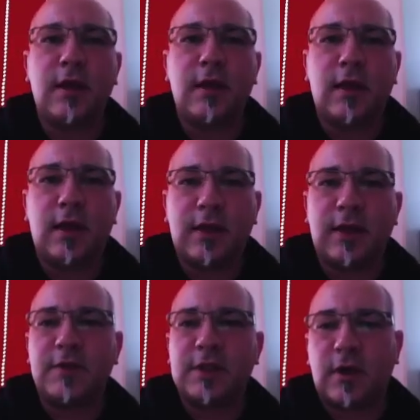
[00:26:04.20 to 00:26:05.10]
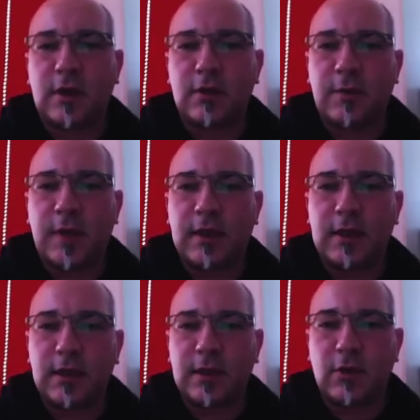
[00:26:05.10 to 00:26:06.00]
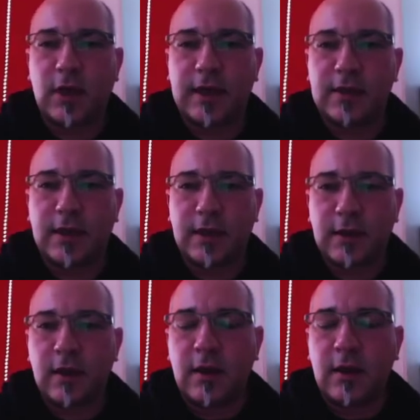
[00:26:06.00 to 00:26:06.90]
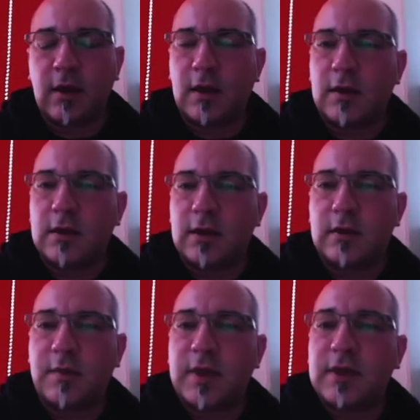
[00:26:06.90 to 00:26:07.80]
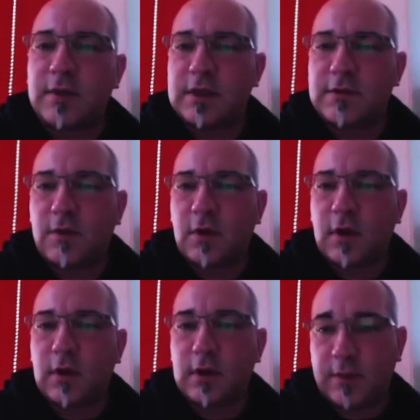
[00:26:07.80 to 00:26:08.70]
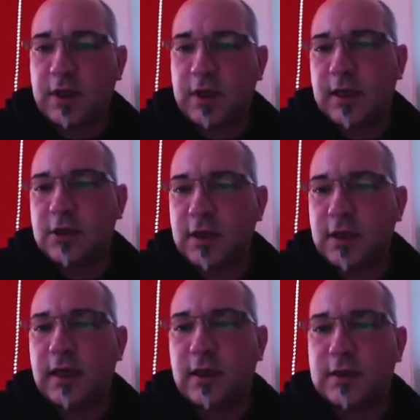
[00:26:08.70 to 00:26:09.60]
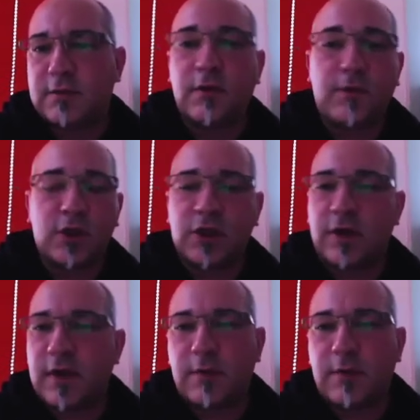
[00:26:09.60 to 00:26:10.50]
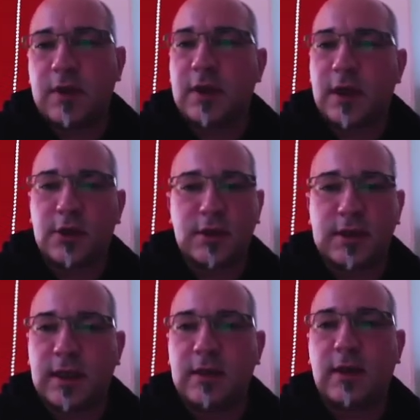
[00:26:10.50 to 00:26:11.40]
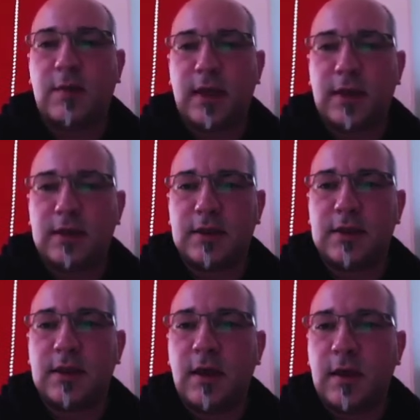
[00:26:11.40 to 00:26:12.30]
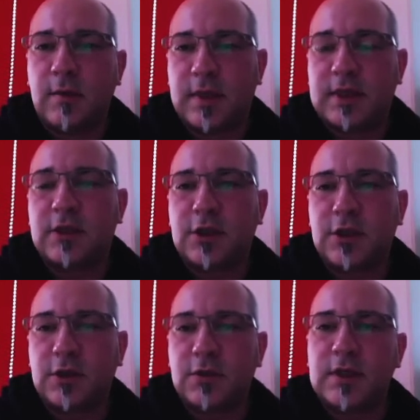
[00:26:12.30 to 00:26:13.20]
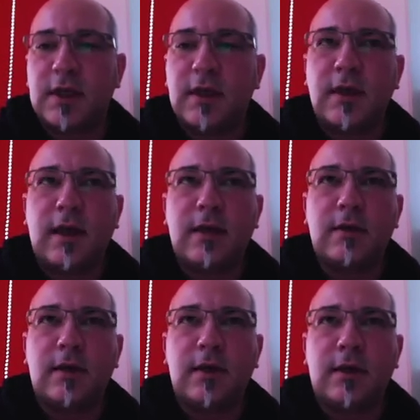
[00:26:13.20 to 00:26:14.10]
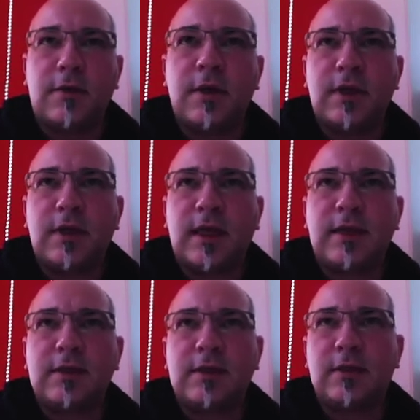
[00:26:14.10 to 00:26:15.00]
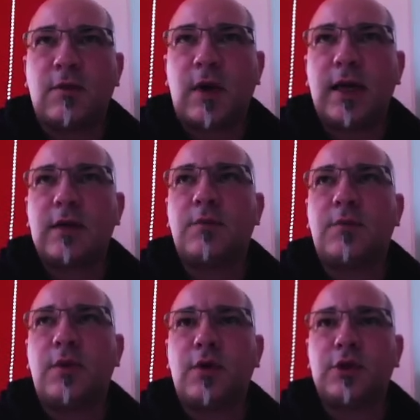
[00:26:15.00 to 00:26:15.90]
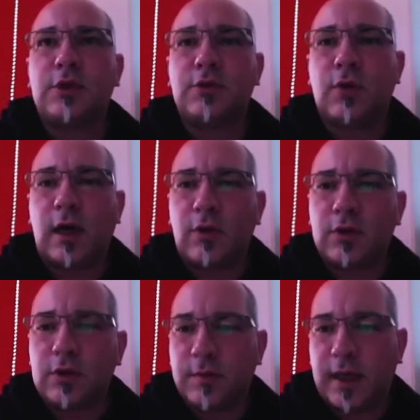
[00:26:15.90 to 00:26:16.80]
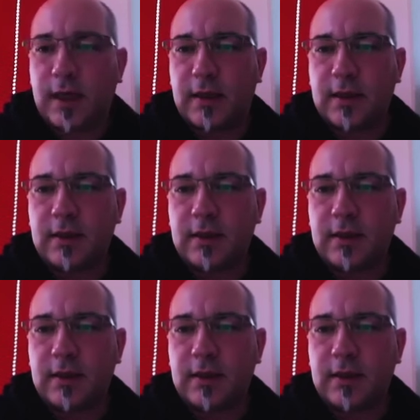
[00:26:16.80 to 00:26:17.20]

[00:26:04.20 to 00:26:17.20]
and then we start automatically collecting the metrics for the application layer as well, for Java applications, databases, message queues. And I think that's the right approach to automate it,